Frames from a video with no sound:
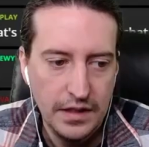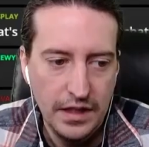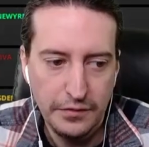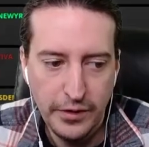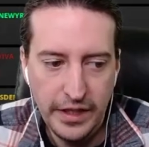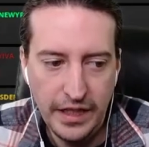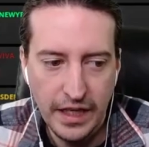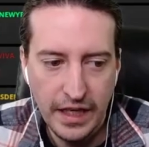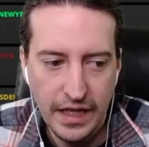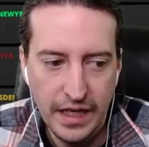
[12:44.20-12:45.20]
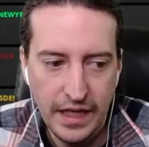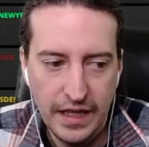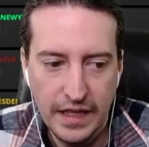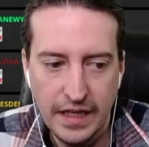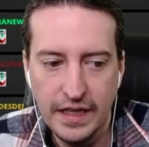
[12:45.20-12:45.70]
If we
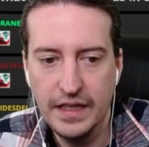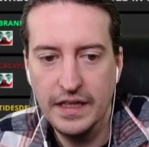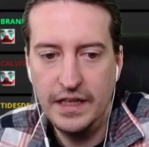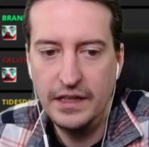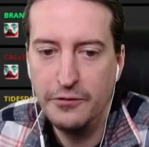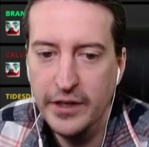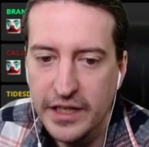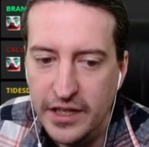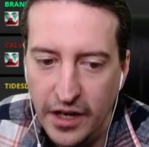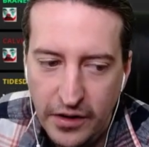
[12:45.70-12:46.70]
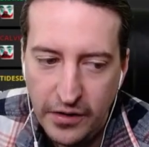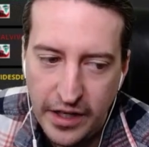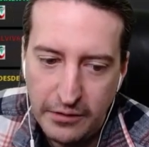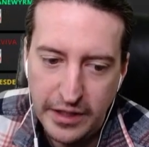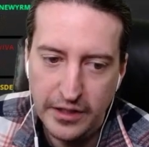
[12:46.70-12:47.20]
go and
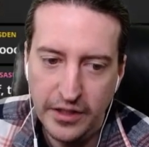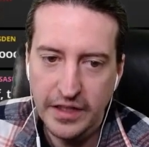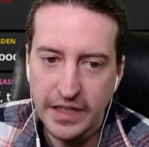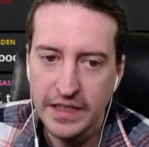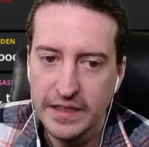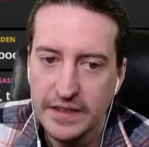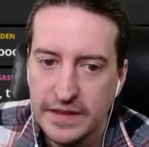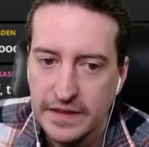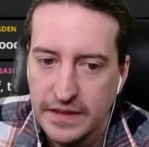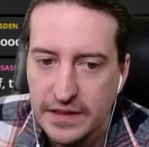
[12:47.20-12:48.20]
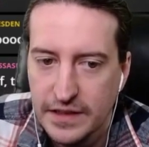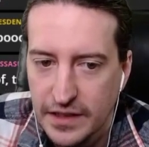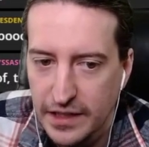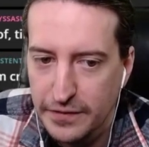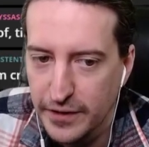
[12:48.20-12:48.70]
we look,
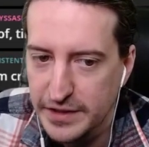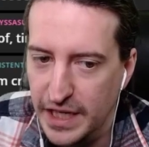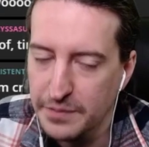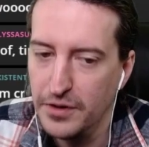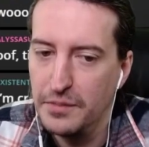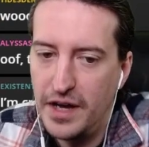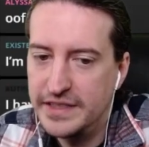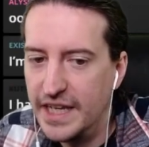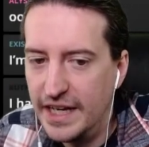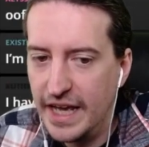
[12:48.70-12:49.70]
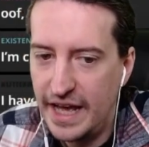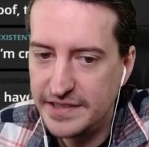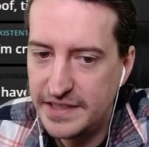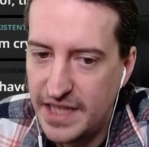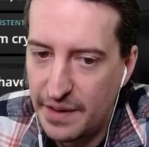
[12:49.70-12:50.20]
like, for example, Montana has a
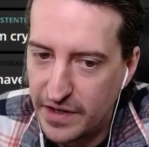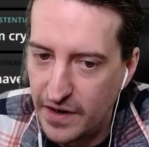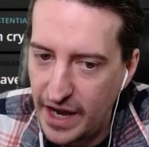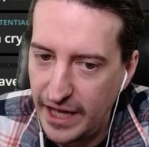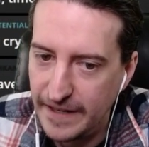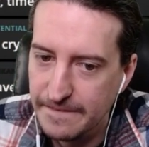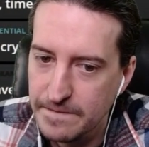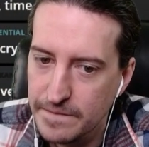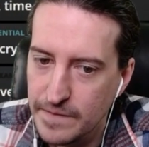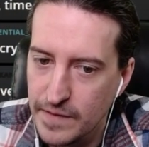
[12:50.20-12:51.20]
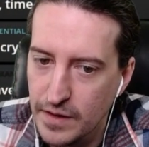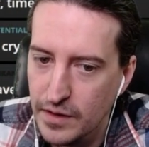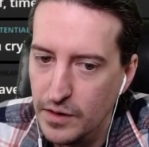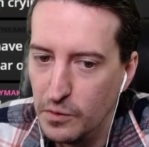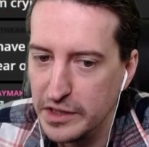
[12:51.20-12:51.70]
Democrat,
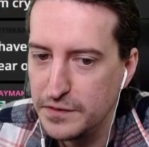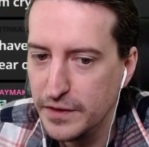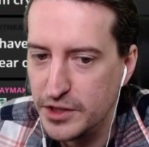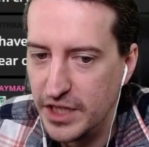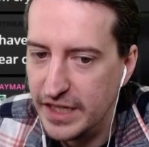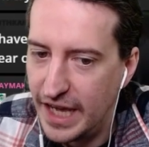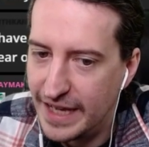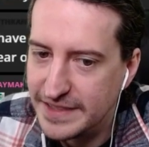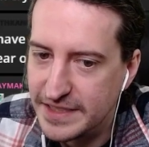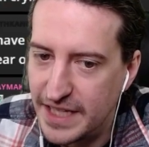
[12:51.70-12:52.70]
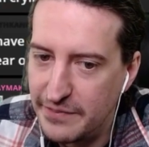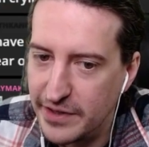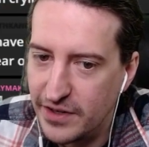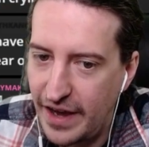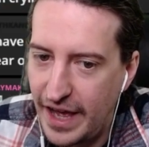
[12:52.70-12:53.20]
West Virginia has a
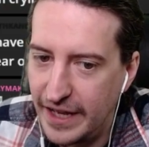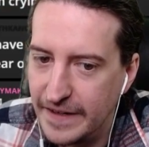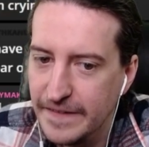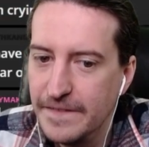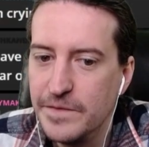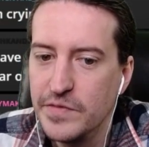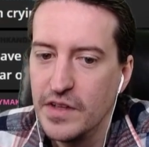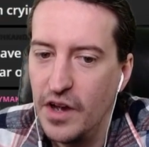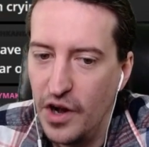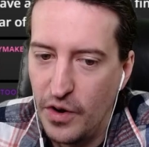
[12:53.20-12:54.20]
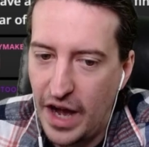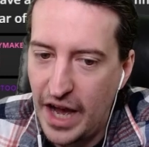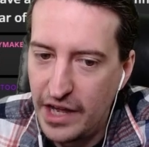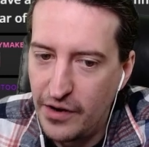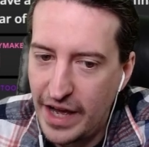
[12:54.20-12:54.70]
Democrat,
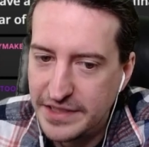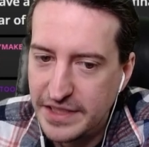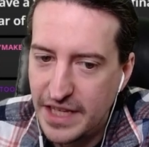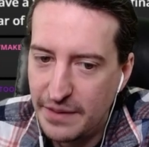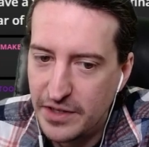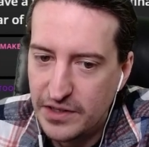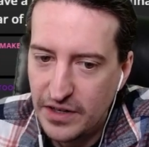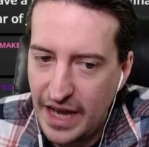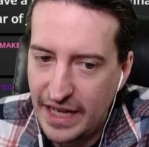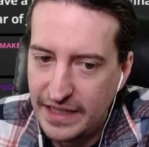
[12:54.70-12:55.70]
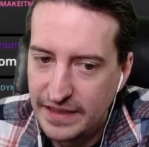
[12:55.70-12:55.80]
Ohio has a Democrat.